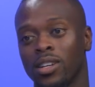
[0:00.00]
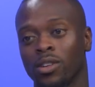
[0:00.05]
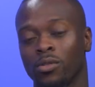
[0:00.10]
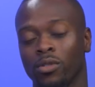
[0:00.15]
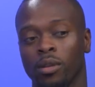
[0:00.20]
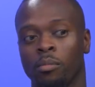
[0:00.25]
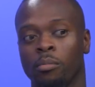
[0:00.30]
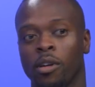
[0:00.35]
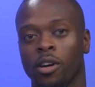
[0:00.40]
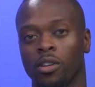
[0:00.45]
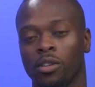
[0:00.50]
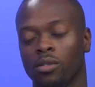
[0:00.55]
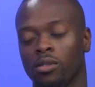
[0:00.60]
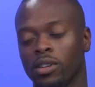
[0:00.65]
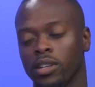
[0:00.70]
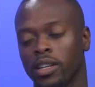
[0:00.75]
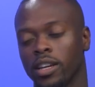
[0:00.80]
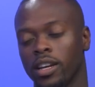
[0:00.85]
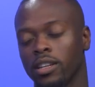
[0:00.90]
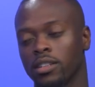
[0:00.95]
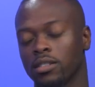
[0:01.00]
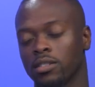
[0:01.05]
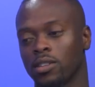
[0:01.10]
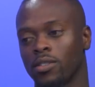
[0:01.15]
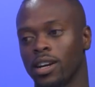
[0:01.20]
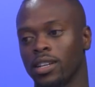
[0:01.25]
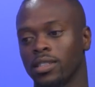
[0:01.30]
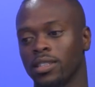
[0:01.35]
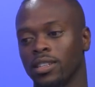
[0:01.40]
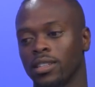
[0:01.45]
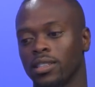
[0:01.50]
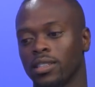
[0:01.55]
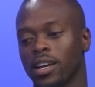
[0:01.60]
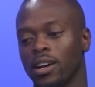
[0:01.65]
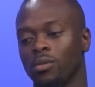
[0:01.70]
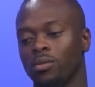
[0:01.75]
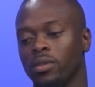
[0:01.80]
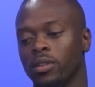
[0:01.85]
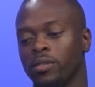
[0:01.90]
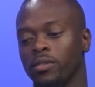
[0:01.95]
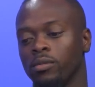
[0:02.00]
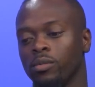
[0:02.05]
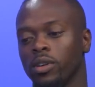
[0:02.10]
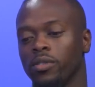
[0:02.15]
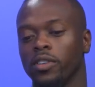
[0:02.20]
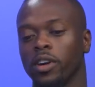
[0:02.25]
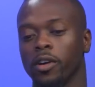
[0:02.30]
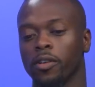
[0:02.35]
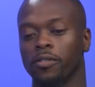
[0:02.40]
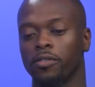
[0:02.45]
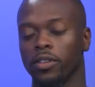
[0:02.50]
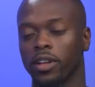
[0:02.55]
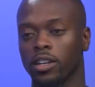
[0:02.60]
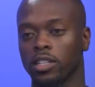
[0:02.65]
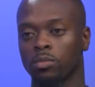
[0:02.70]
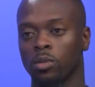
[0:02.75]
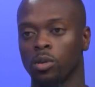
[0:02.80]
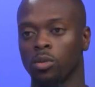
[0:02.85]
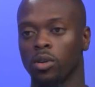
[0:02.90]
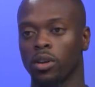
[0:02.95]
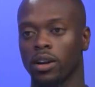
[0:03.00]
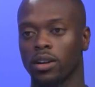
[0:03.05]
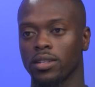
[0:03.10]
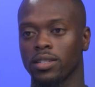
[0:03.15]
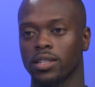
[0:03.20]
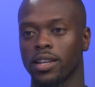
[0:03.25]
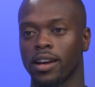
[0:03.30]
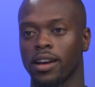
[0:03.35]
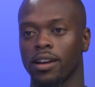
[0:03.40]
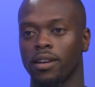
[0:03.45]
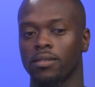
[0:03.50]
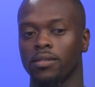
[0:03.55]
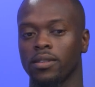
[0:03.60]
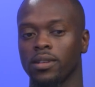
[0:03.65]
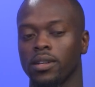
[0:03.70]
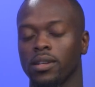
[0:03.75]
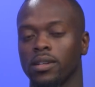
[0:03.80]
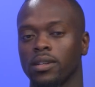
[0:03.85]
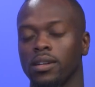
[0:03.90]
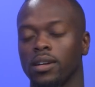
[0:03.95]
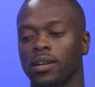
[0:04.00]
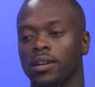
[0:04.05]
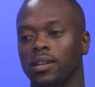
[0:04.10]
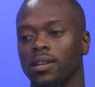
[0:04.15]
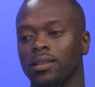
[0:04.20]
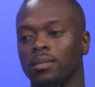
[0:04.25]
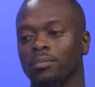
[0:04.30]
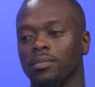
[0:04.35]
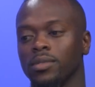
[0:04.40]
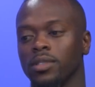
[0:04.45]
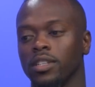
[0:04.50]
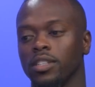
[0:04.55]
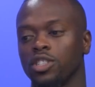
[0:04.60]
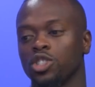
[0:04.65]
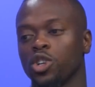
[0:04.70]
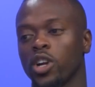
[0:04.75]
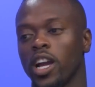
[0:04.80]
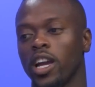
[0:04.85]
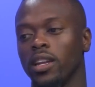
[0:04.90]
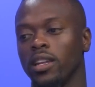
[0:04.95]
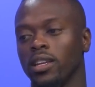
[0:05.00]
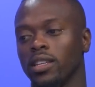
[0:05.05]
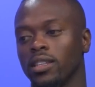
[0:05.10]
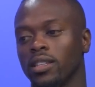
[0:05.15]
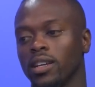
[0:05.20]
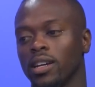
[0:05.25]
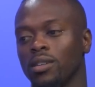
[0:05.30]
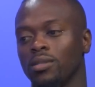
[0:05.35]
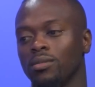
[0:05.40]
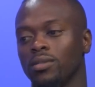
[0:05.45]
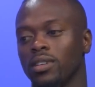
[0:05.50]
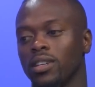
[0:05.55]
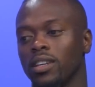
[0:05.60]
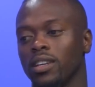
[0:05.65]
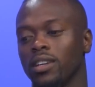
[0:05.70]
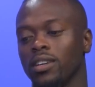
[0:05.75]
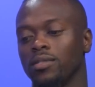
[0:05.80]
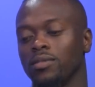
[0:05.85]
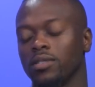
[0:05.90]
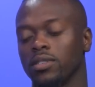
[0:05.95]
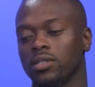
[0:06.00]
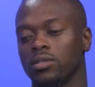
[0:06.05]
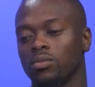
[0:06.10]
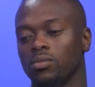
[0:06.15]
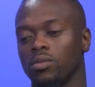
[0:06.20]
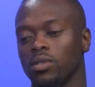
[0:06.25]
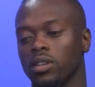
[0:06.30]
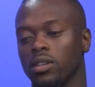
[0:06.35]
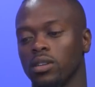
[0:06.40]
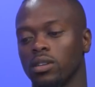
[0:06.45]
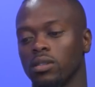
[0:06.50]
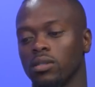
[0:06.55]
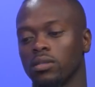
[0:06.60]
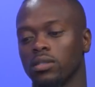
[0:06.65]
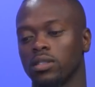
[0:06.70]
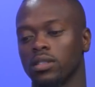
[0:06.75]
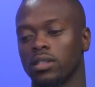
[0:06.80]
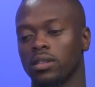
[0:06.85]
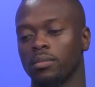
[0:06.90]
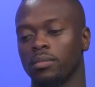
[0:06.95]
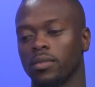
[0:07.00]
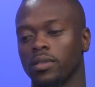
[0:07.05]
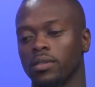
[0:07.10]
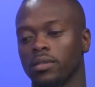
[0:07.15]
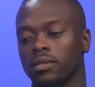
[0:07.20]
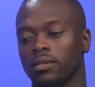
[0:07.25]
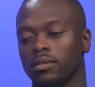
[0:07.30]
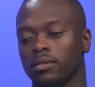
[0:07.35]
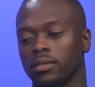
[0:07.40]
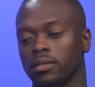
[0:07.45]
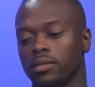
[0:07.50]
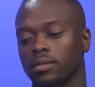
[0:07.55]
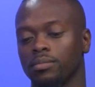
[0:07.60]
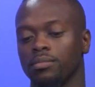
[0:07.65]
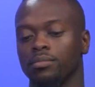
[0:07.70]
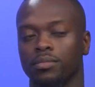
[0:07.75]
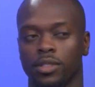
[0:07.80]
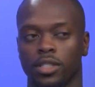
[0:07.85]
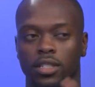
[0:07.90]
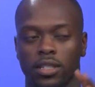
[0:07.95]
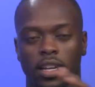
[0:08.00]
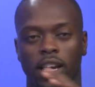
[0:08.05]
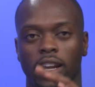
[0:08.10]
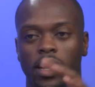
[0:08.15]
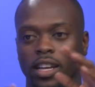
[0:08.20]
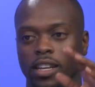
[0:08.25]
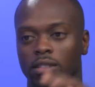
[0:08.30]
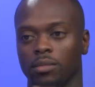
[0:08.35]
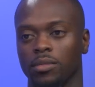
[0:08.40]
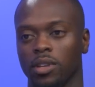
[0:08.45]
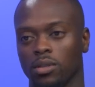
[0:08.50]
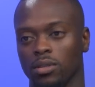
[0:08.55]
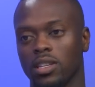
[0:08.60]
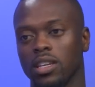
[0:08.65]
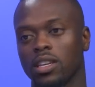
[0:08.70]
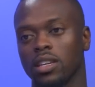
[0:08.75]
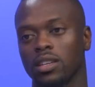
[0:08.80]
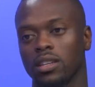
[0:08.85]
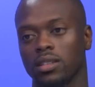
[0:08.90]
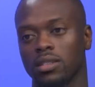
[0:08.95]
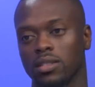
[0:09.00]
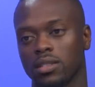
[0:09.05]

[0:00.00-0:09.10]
rebuttal on that. So I think that we're we're very flexible with our staff. Mm-hmm. Um, the training that we give as well to just so you see it as a,